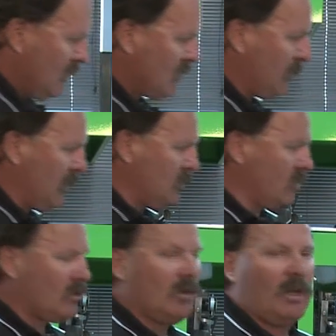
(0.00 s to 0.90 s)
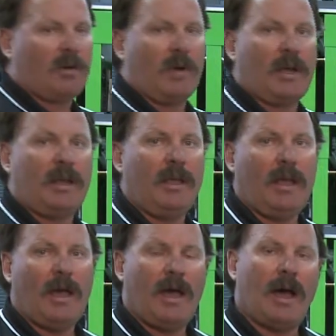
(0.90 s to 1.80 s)
So I'm going to just show you quickly
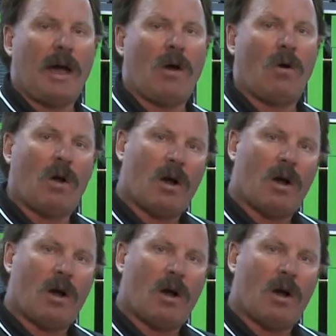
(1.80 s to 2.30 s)
how